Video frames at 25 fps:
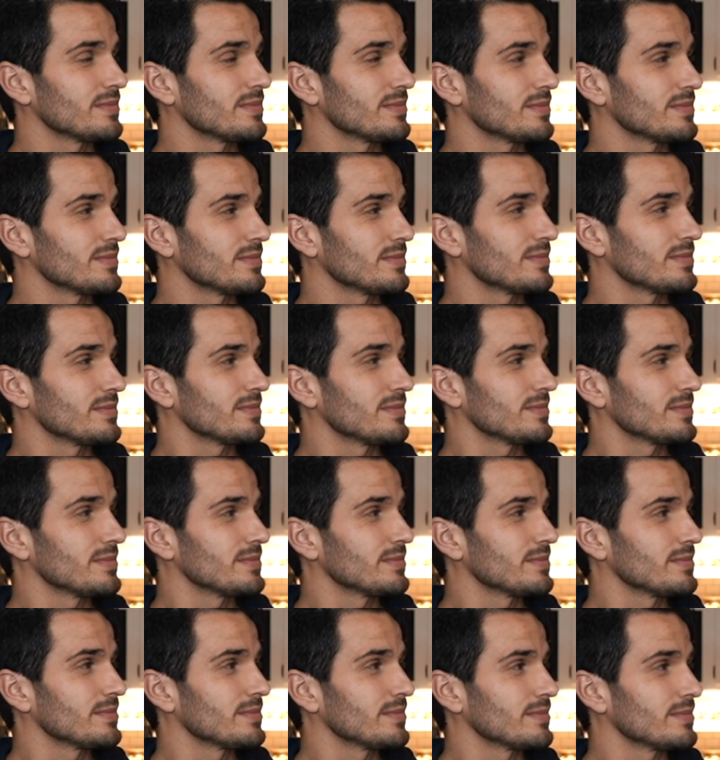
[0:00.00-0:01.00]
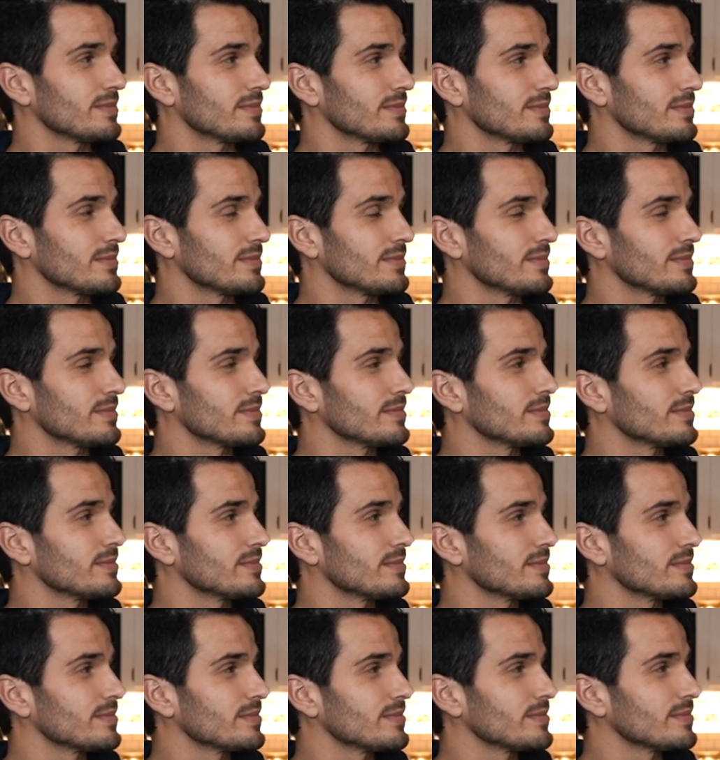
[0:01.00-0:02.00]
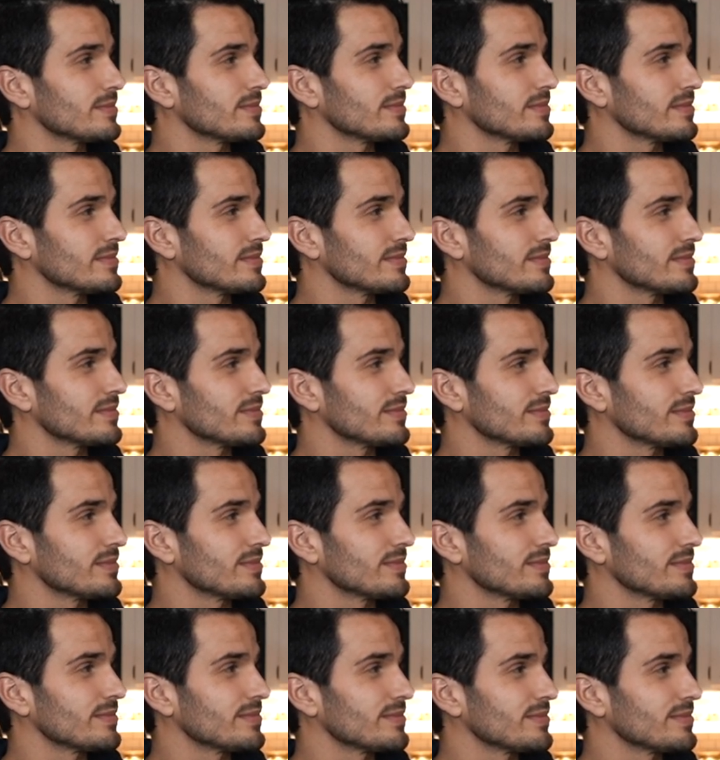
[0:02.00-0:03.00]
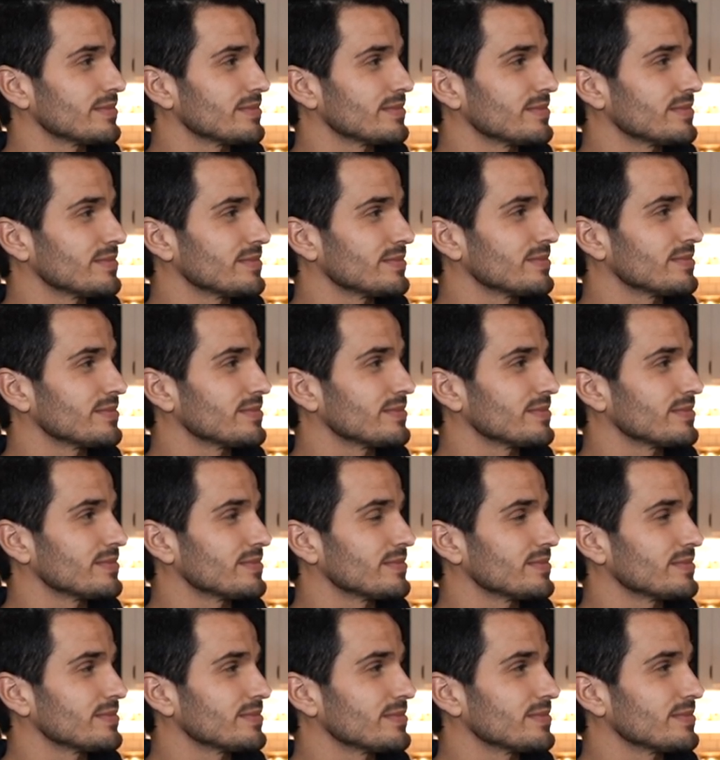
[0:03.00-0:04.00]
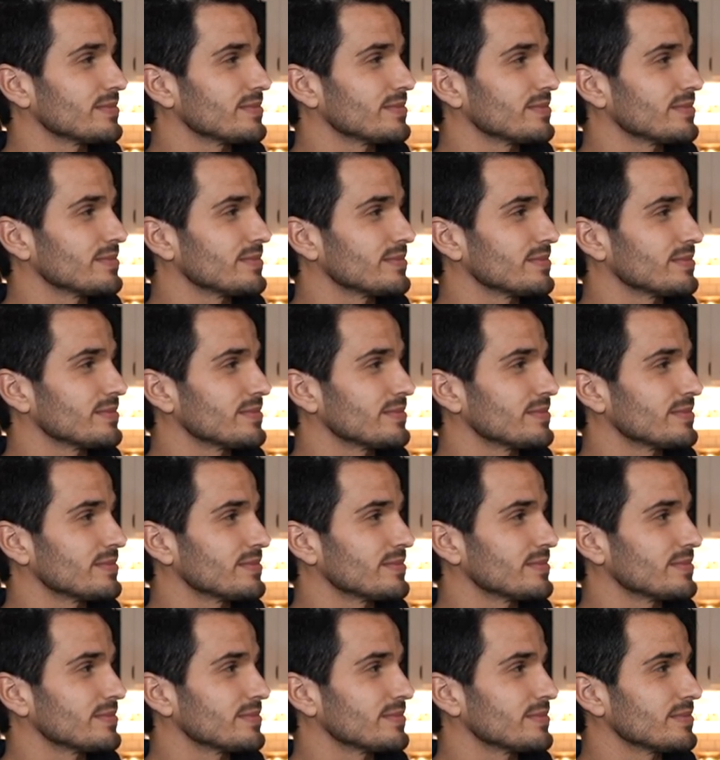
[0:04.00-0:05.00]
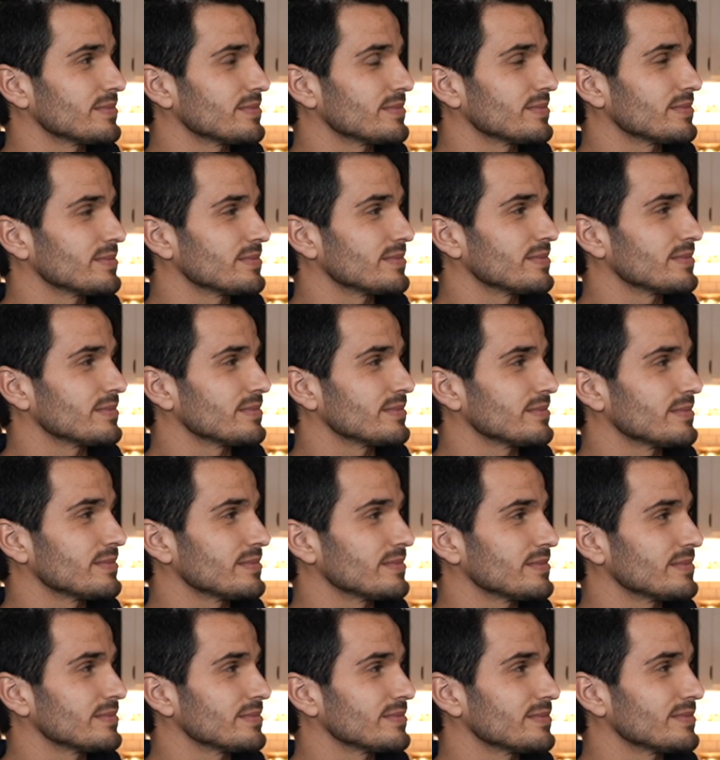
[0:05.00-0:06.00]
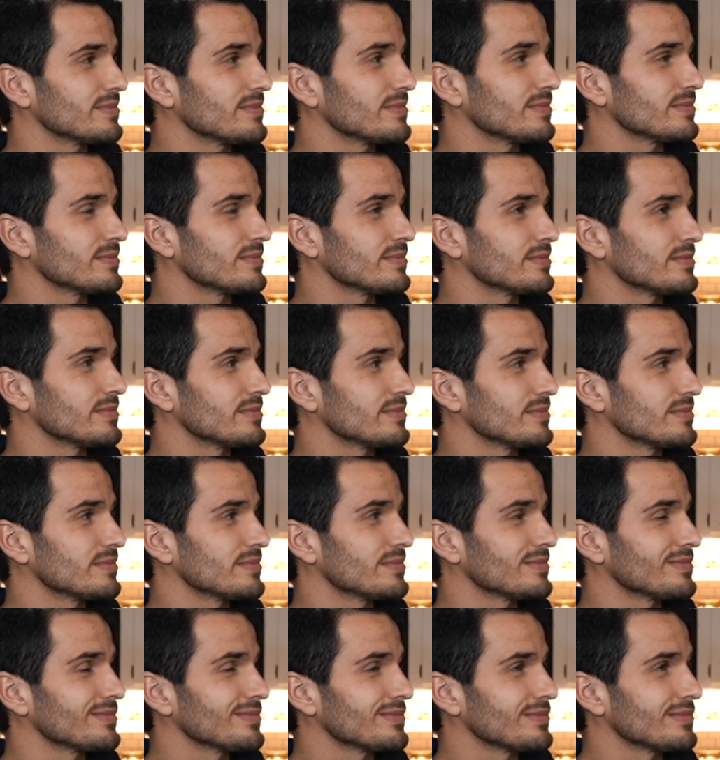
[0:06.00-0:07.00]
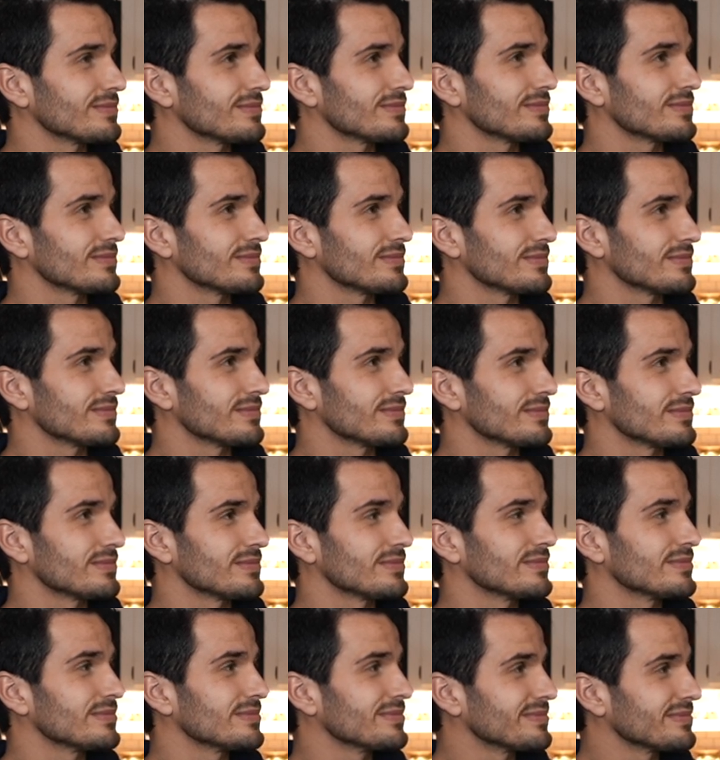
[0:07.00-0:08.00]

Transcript: The person shown says nothing.